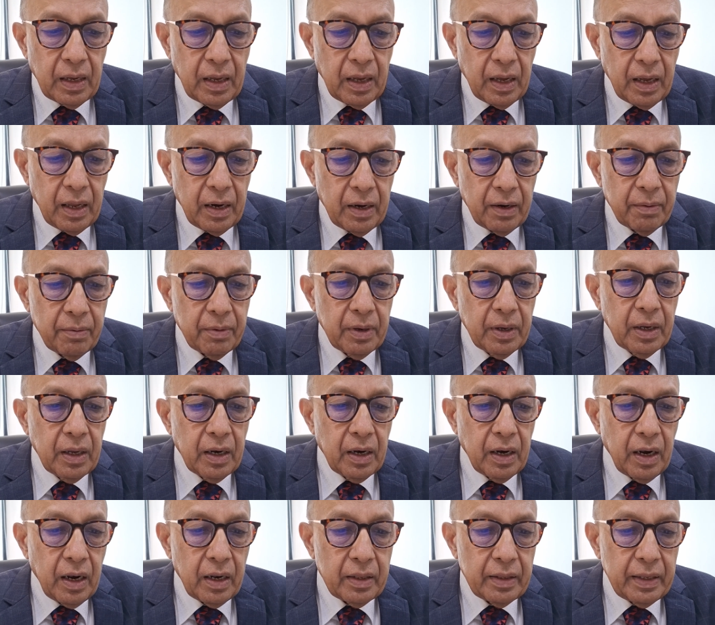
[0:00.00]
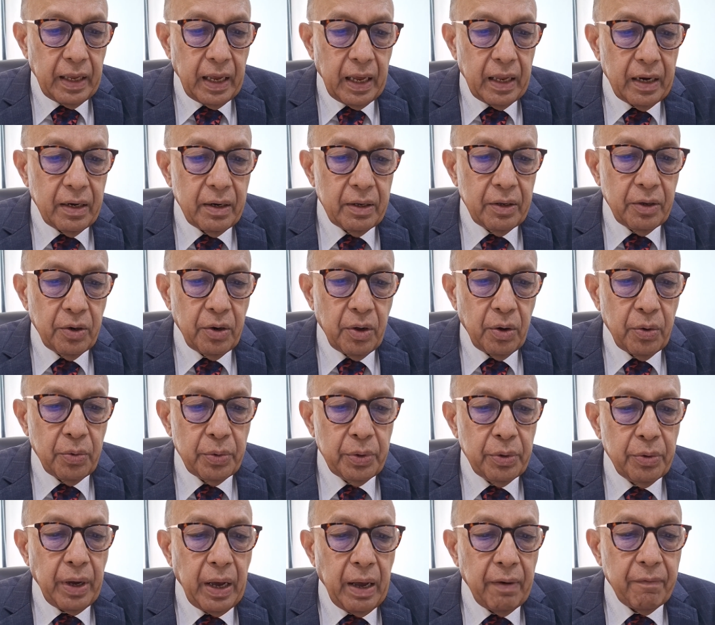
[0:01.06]
And then
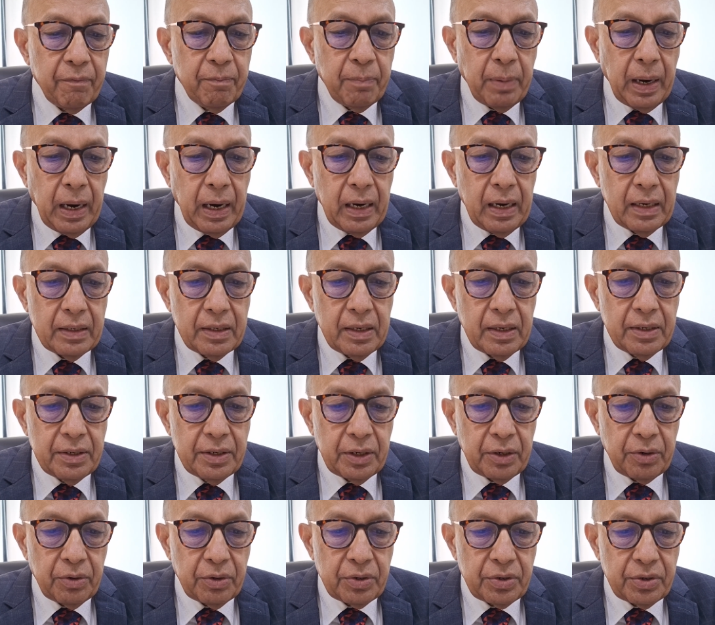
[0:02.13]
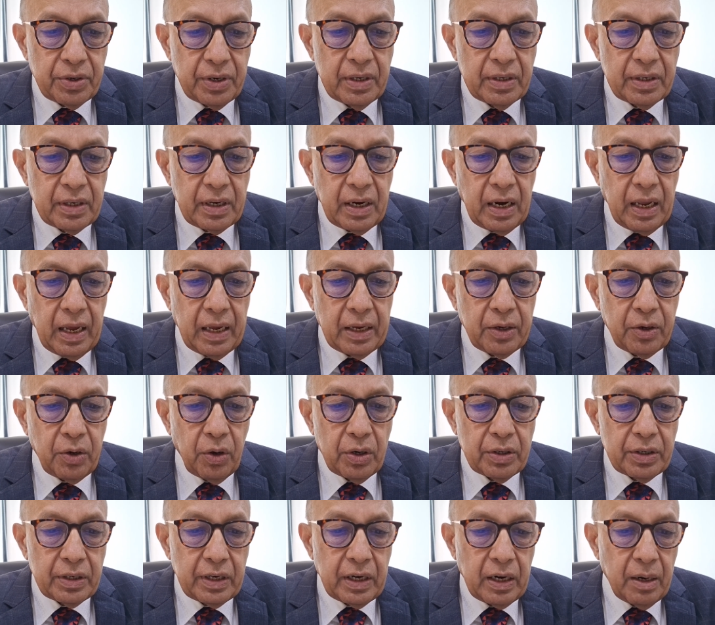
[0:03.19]
you have bile acid sequestrants like
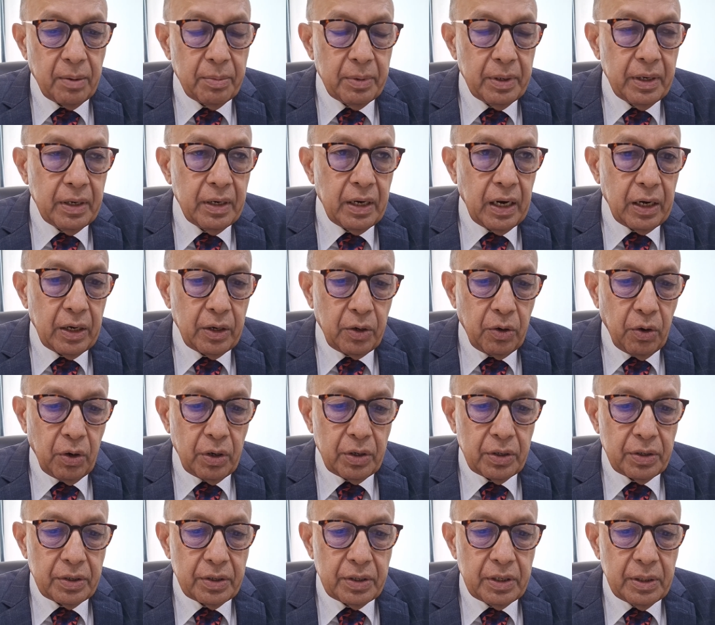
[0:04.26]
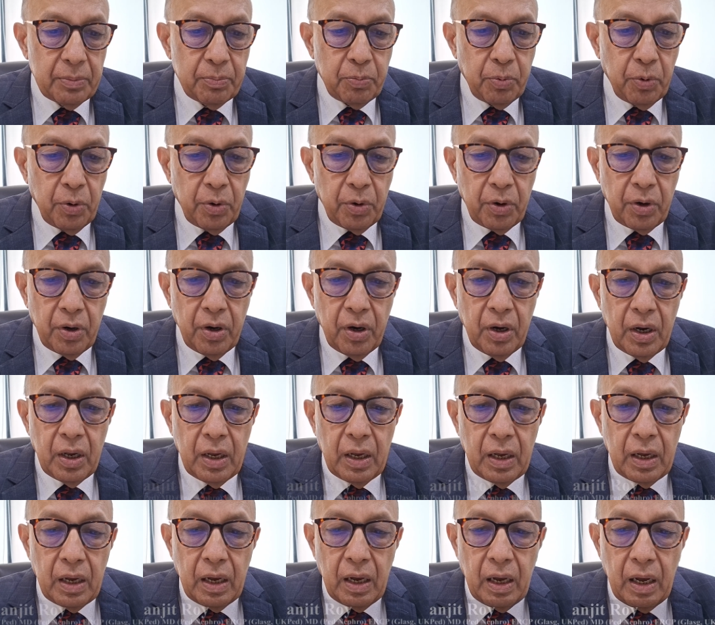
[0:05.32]
cholestyramine and cholestyramine
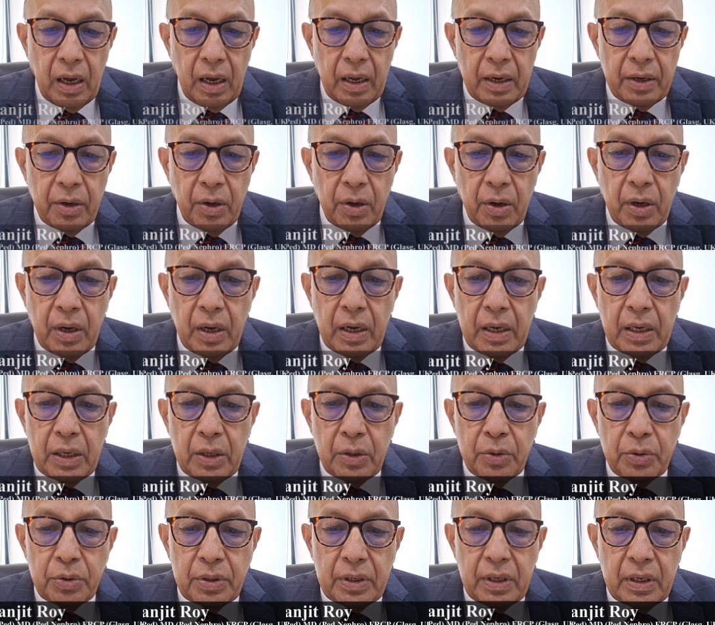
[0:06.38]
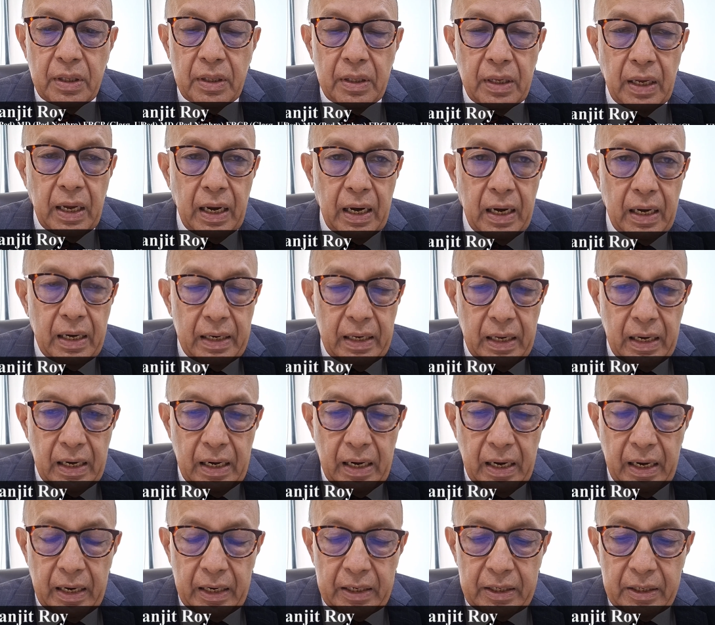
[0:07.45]
and used in the
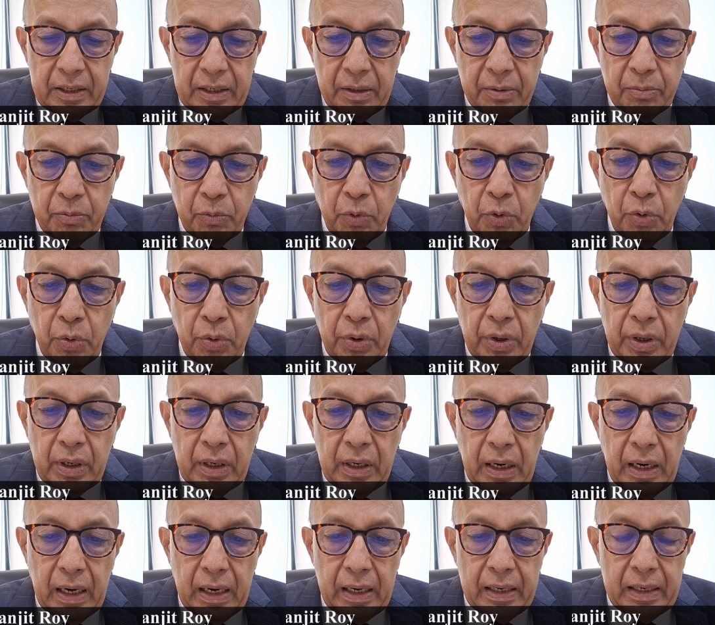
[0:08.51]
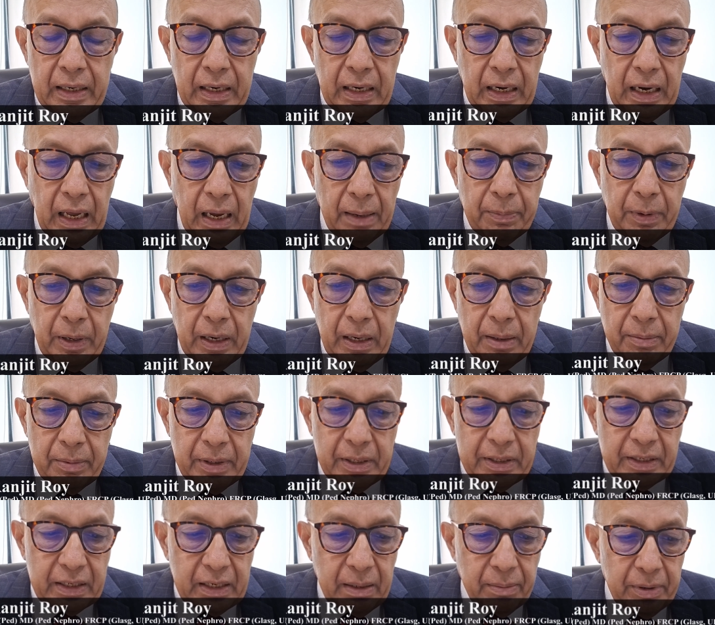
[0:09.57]
LDL more LDL
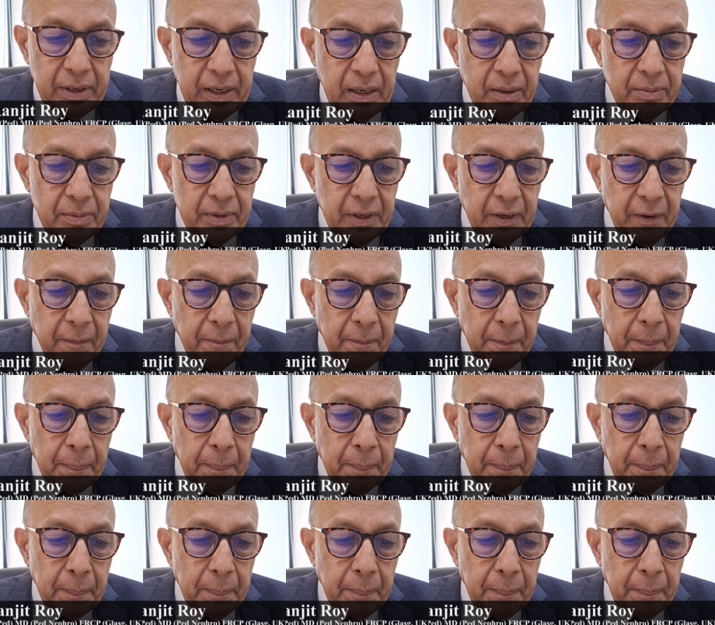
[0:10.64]
hyperlipidemia.